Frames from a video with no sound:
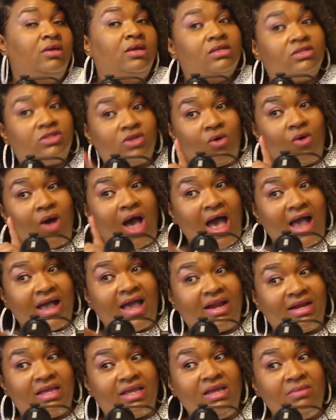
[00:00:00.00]
So I
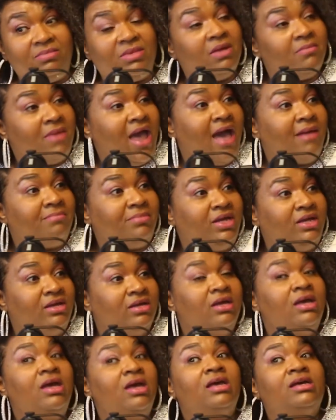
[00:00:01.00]
got to keep them happy
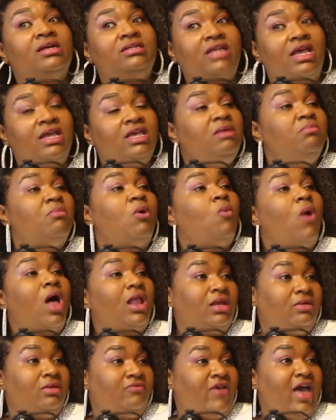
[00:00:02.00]
because they keep my
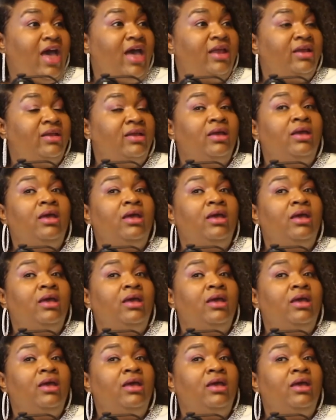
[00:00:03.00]
wallet fat.